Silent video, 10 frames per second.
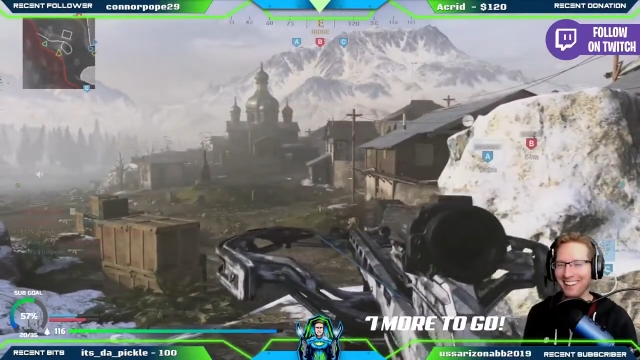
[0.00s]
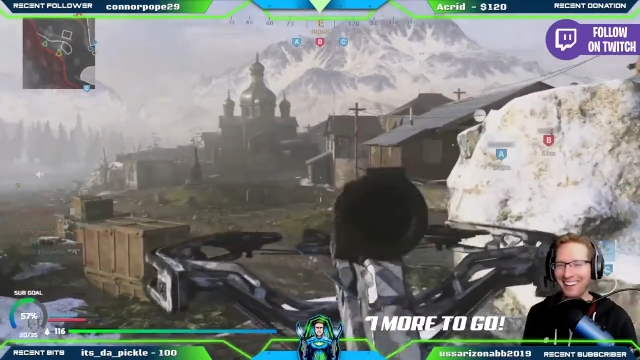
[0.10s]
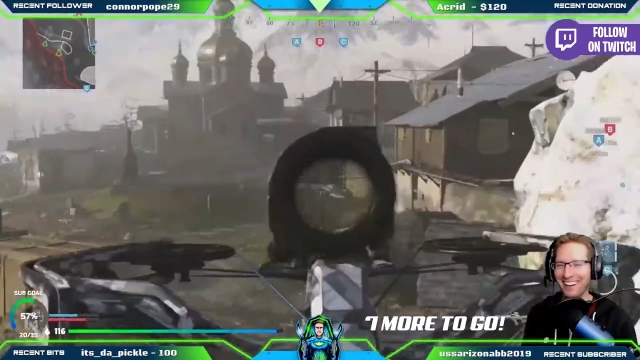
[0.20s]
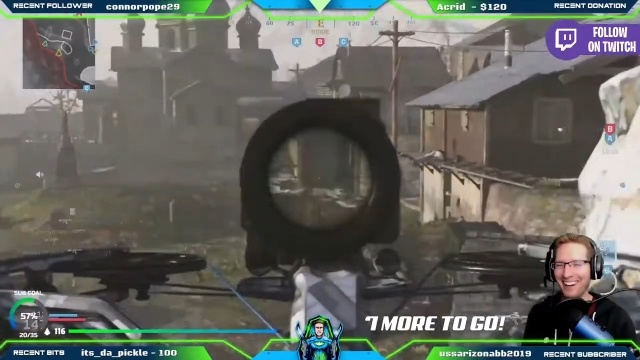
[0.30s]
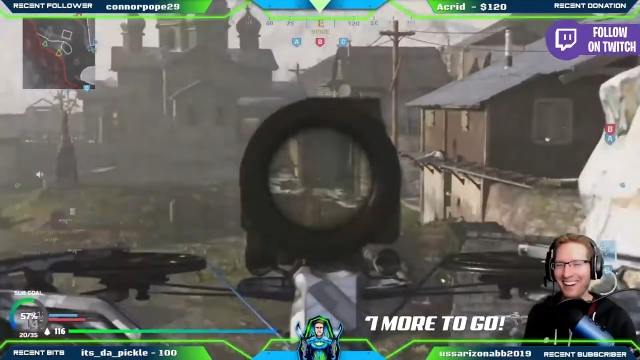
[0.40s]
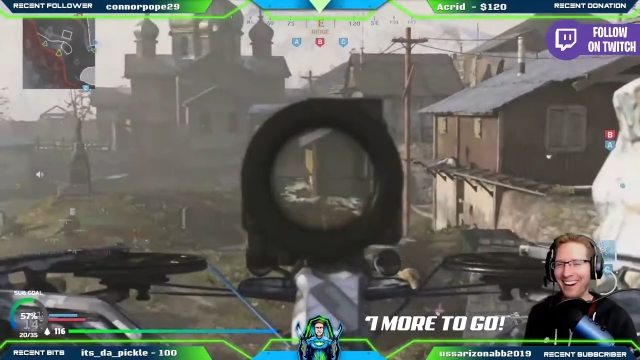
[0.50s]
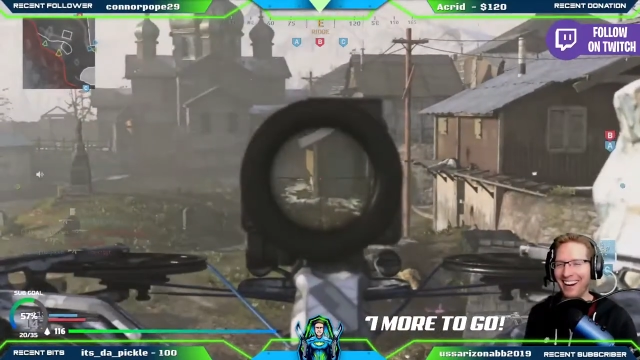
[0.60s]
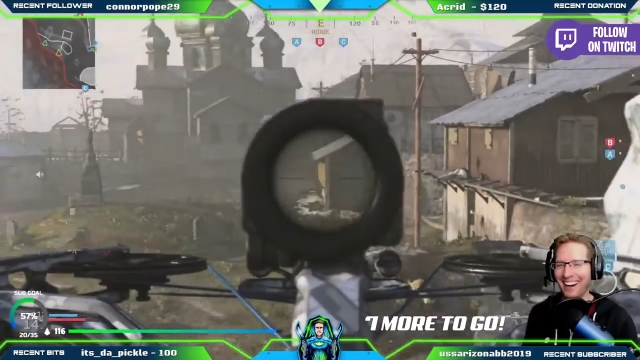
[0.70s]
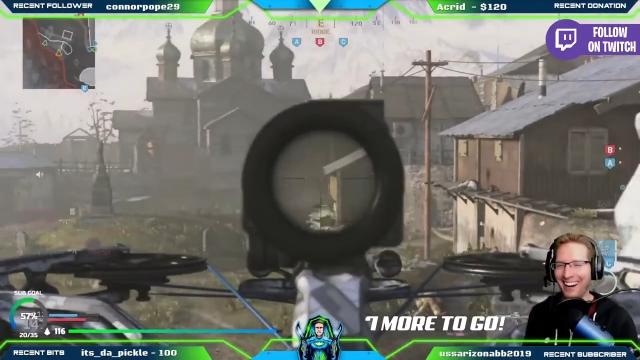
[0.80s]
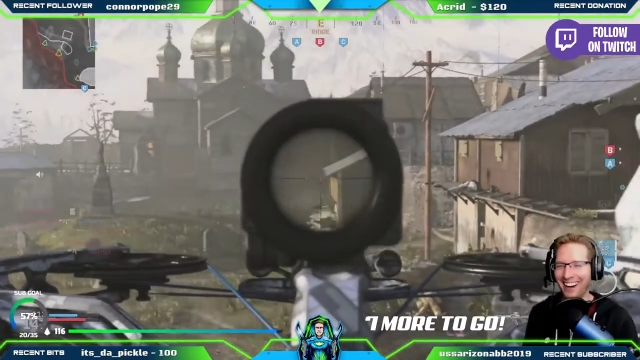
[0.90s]

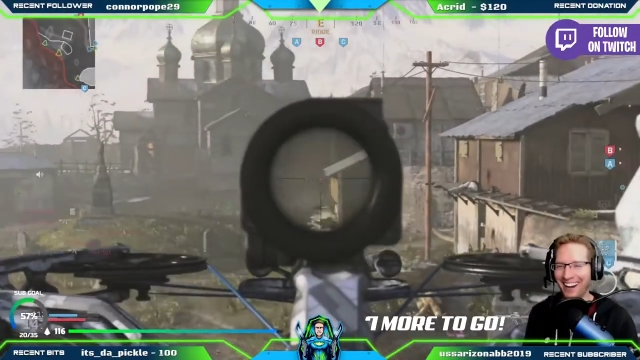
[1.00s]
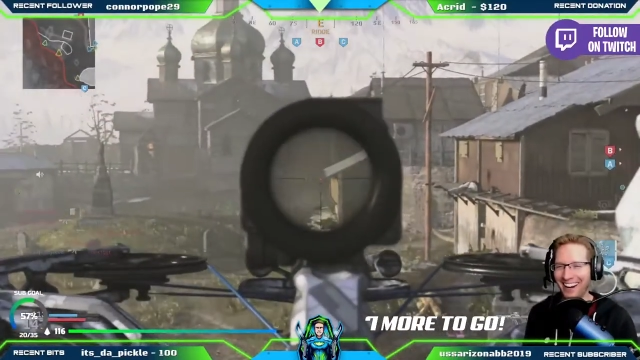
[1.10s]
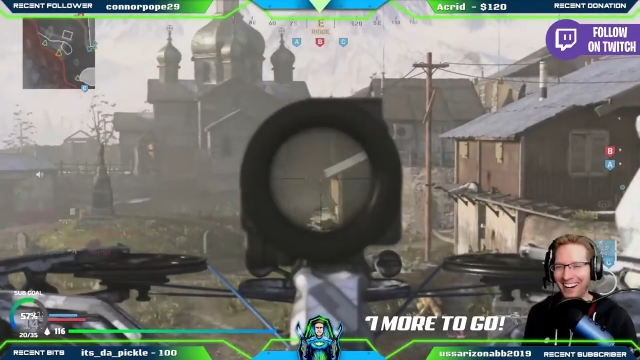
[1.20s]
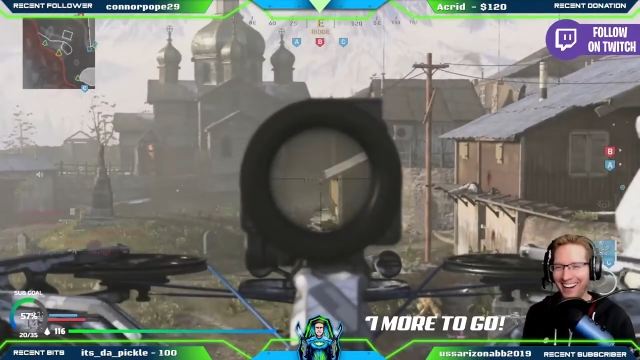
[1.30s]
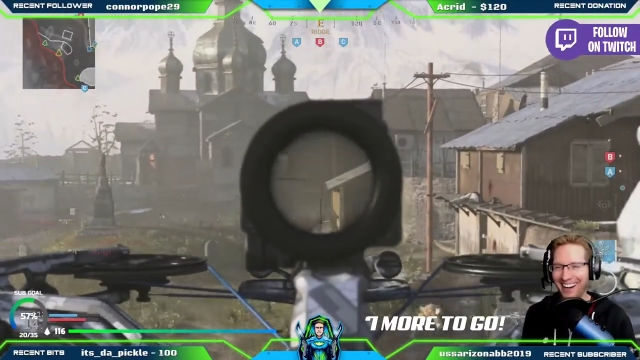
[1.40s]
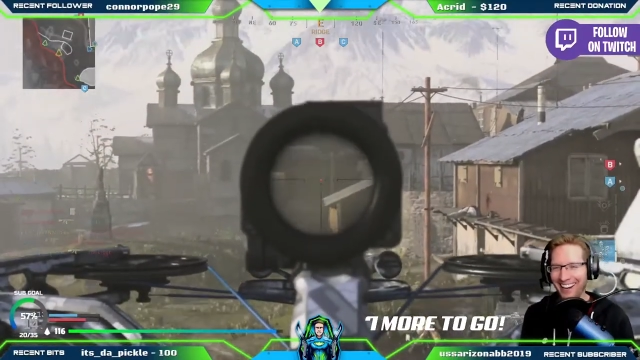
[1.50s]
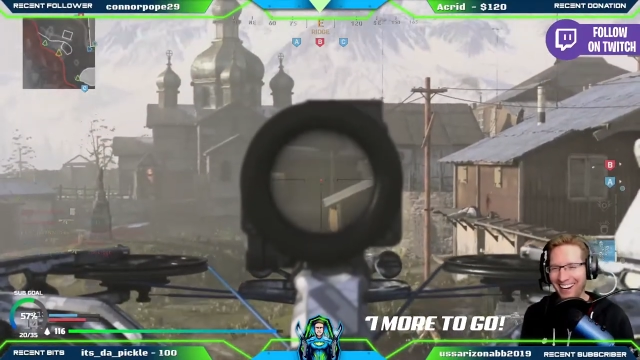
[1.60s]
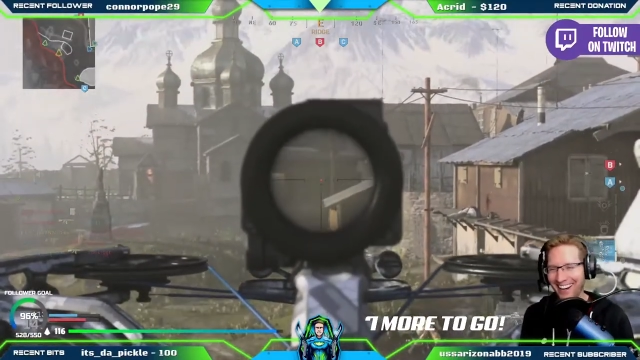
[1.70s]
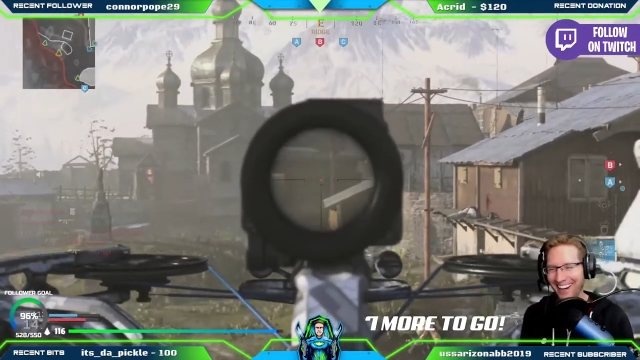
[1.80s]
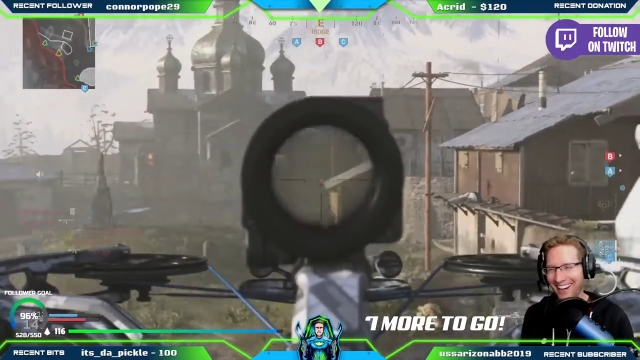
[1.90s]

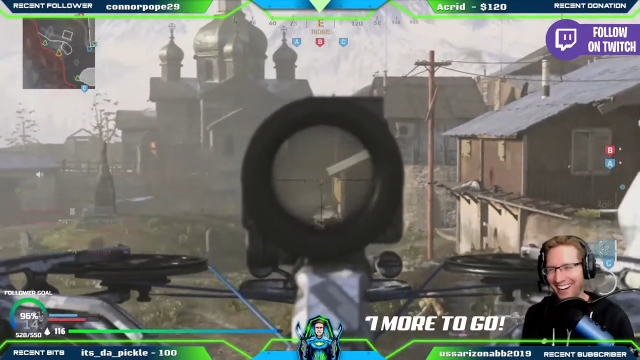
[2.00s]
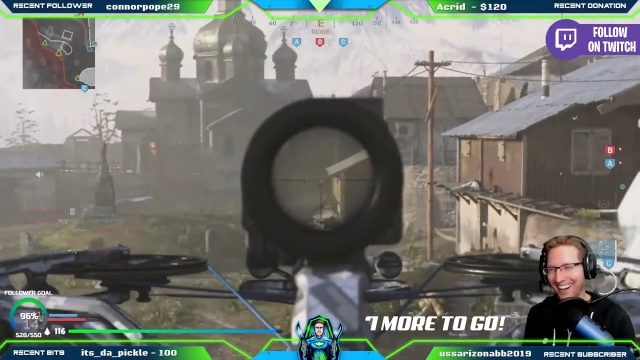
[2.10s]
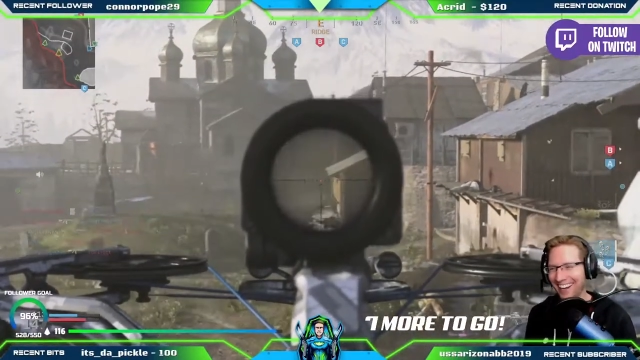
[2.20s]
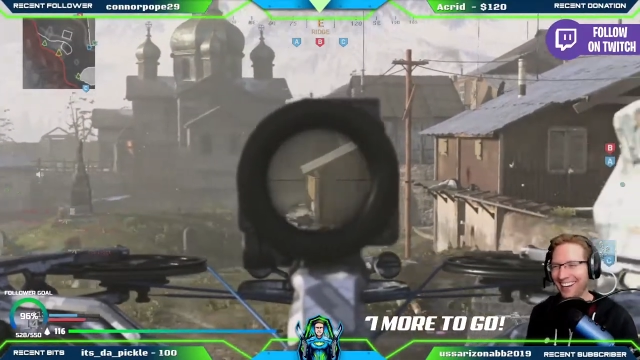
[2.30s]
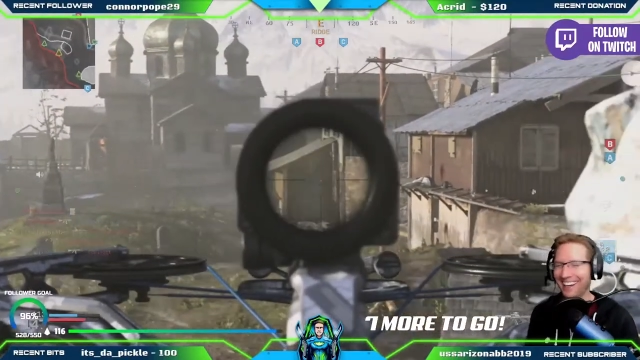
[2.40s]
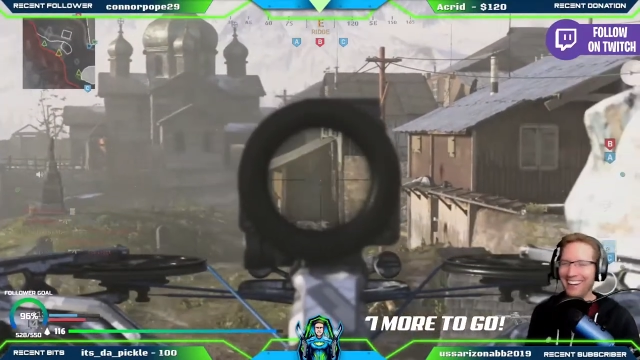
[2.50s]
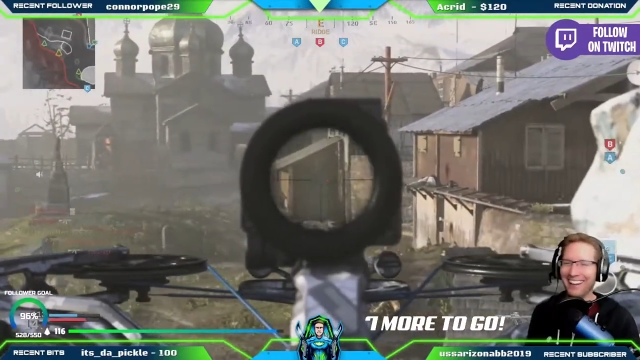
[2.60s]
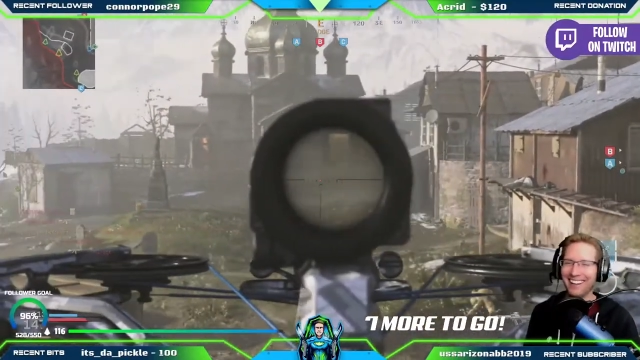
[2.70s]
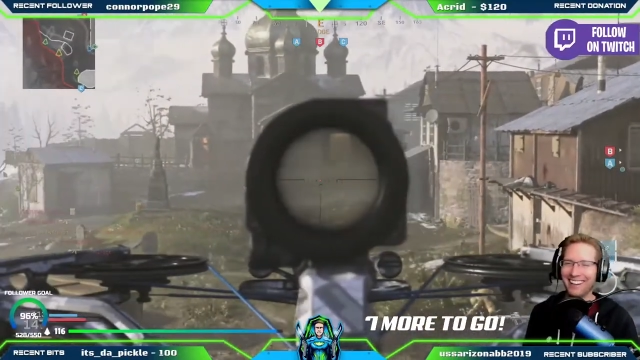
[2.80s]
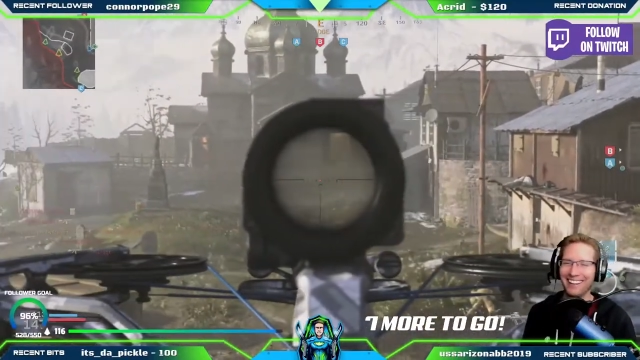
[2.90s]

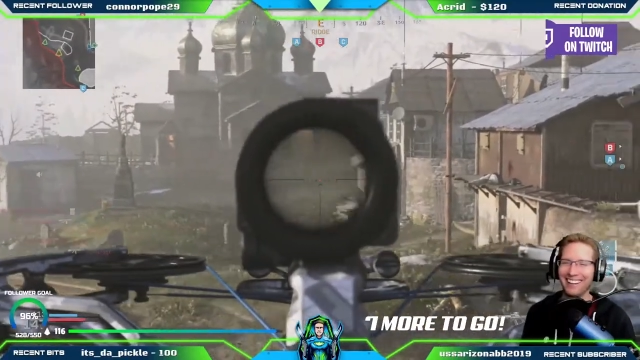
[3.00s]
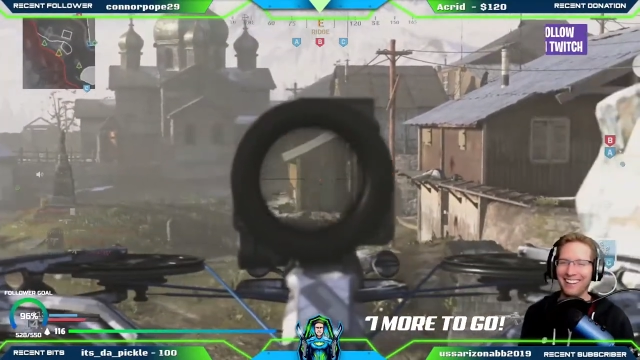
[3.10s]
[no speech]